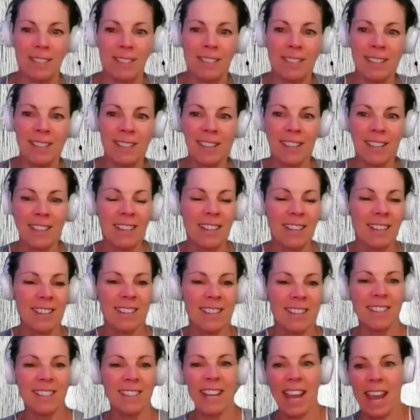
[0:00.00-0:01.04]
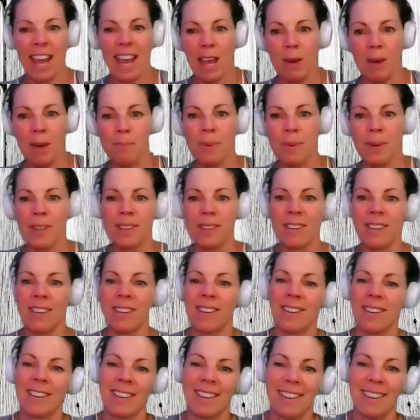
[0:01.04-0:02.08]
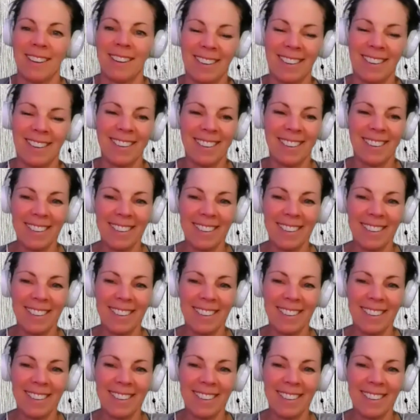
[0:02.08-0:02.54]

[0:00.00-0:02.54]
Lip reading: not doing a bunch